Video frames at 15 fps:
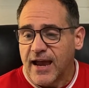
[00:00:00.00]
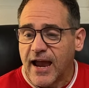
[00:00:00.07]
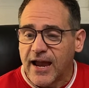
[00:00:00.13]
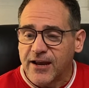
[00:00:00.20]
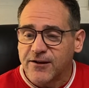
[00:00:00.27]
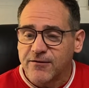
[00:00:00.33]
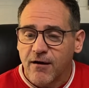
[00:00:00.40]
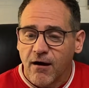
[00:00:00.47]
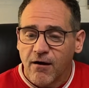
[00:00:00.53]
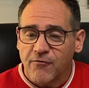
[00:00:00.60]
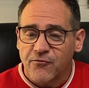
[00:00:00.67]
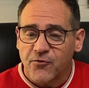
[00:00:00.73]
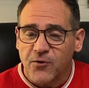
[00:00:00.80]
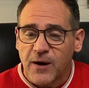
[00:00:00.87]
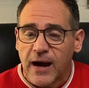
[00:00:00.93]
and not
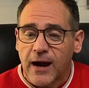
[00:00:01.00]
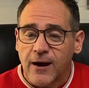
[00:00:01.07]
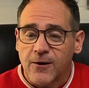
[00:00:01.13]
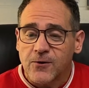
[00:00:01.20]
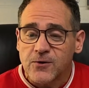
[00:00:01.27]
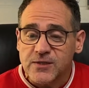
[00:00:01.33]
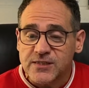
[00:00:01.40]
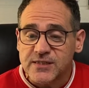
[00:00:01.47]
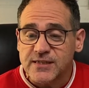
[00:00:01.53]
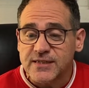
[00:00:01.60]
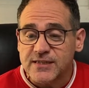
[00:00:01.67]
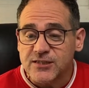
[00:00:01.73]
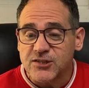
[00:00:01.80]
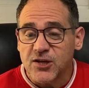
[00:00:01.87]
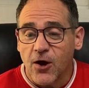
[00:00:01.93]
for our
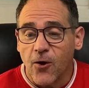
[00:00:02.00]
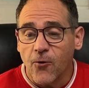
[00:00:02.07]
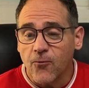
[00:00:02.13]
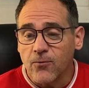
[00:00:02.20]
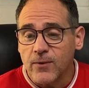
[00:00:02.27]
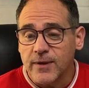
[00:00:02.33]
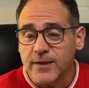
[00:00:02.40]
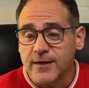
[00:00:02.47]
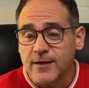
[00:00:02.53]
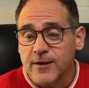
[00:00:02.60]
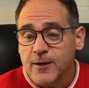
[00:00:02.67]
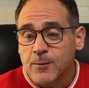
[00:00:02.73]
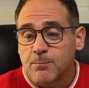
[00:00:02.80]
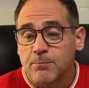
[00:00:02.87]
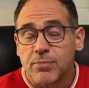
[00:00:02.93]
sins only,
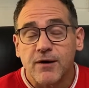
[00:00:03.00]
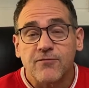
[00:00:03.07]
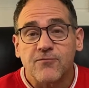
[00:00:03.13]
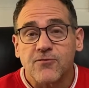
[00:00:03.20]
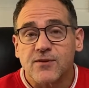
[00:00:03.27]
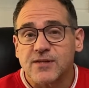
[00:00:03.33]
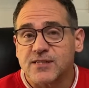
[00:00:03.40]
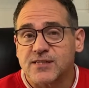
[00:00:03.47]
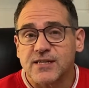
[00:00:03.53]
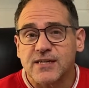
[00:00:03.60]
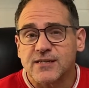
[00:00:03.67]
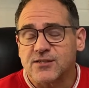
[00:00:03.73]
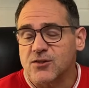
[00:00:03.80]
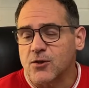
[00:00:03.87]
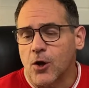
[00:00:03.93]
but for the
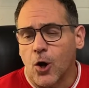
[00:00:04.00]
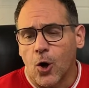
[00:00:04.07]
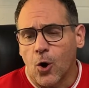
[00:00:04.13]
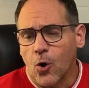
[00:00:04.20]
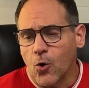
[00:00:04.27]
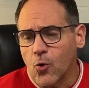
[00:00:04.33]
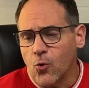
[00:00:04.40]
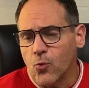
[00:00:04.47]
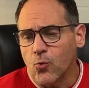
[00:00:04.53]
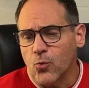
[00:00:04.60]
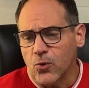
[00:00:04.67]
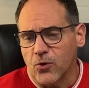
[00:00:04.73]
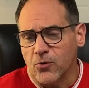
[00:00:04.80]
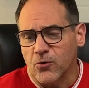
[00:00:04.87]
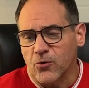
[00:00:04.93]
sins of the whole
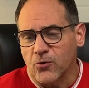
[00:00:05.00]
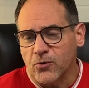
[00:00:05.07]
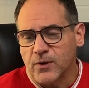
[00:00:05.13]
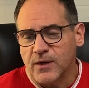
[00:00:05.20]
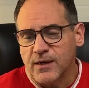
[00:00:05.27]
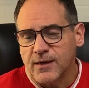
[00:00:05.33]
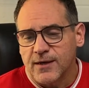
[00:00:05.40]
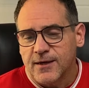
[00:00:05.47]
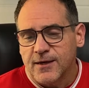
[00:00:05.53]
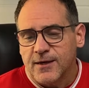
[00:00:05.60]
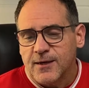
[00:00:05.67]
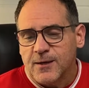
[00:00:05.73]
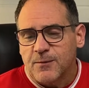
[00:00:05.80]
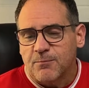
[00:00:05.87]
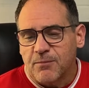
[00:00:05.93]
world.
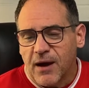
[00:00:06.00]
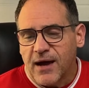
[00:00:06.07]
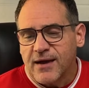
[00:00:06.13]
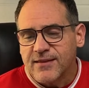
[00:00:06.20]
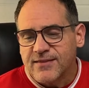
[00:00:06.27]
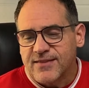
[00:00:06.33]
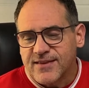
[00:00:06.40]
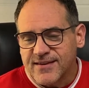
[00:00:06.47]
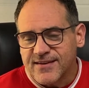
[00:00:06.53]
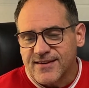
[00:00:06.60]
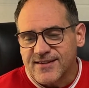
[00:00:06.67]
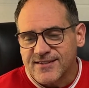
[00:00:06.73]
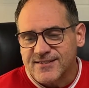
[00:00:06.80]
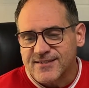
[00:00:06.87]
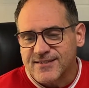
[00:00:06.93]
By
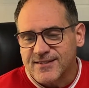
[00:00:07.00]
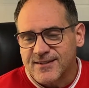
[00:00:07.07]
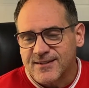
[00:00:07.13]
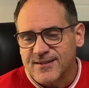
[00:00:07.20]
this,